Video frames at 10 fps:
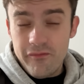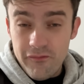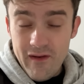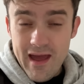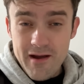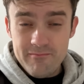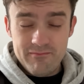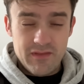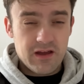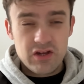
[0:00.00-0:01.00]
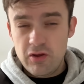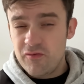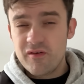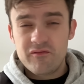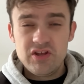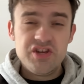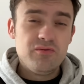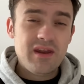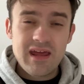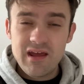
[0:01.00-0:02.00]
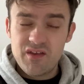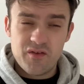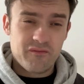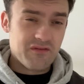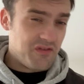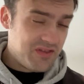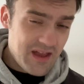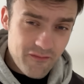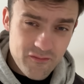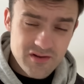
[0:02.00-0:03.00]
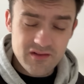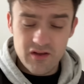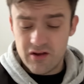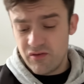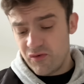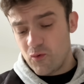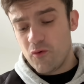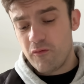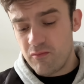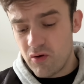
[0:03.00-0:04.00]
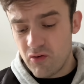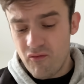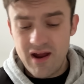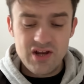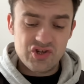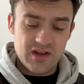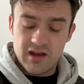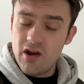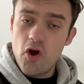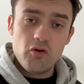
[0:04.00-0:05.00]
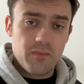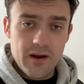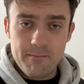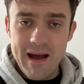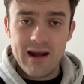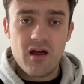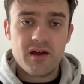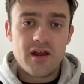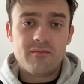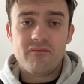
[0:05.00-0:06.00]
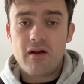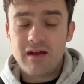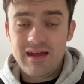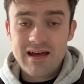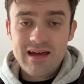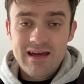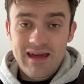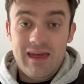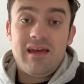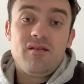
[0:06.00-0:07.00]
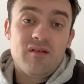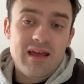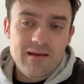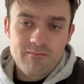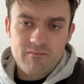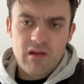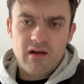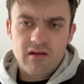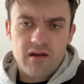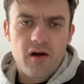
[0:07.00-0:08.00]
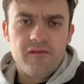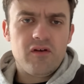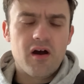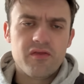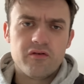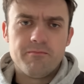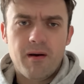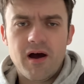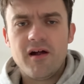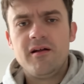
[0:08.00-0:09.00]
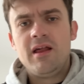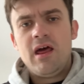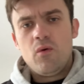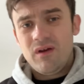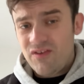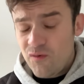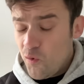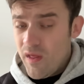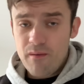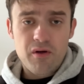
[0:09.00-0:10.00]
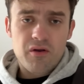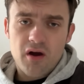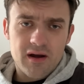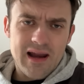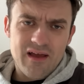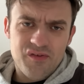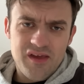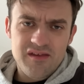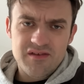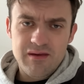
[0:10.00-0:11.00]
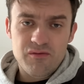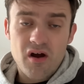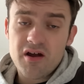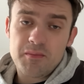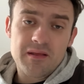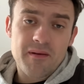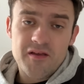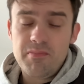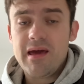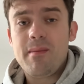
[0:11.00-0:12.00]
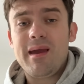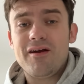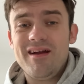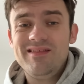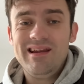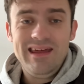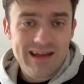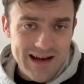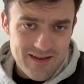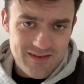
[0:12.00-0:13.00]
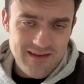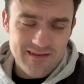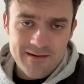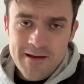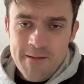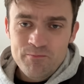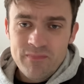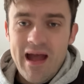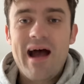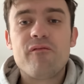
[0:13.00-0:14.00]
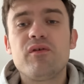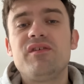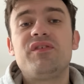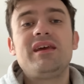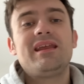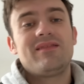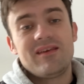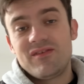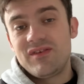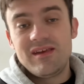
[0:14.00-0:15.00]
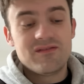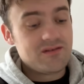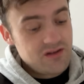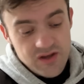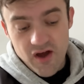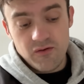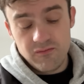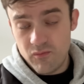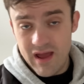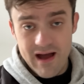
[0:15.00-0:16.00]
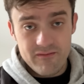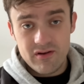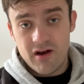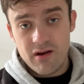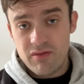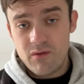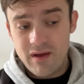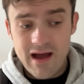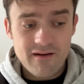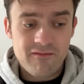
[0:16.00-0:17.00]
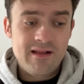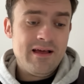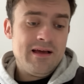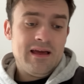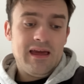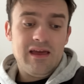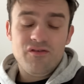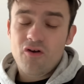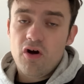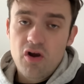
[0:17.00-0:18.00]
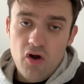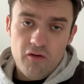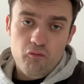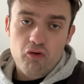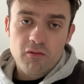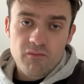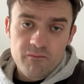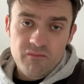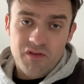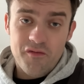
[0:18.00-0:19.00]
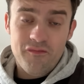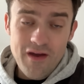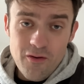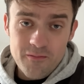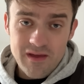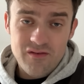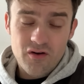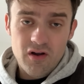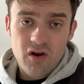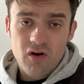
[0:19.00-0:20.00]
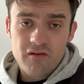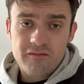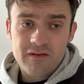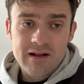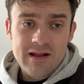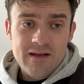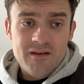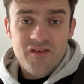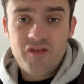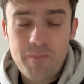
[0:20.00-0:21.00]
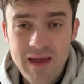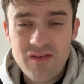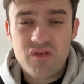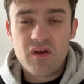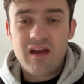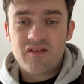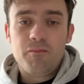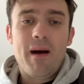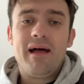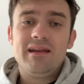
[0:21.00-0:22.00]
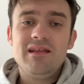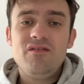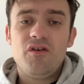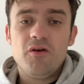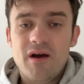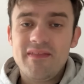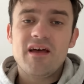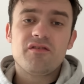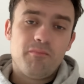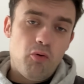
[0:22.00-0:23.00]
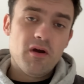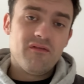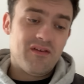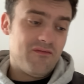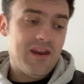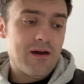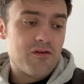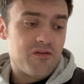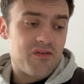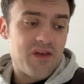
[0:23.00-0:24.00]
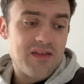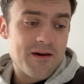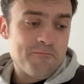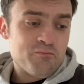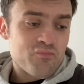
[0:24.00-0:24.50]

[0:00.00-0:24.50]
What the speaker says: flair that can do something unique, something different, that can score from long range, that can open a back line up very easily, like a knife cutting through butter. We saw that with Odegaard last season. He was arguably the best playmaker in the league last season. Have we seen it this season? No, we haven't. I don't think we have. He's got a lot of room to fill. He's got a lot of space to expand into. And that's the point of this video, is to say that,